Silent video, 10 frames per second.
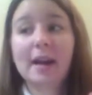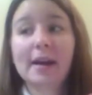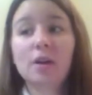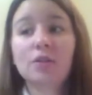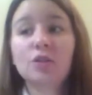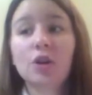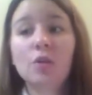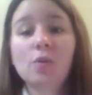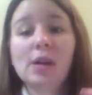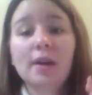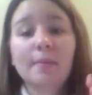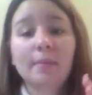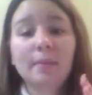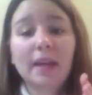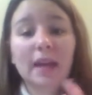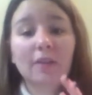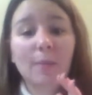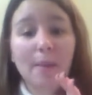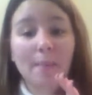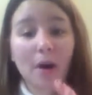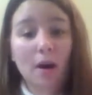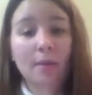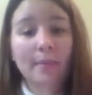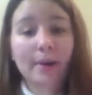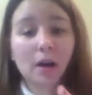And I also gave my mom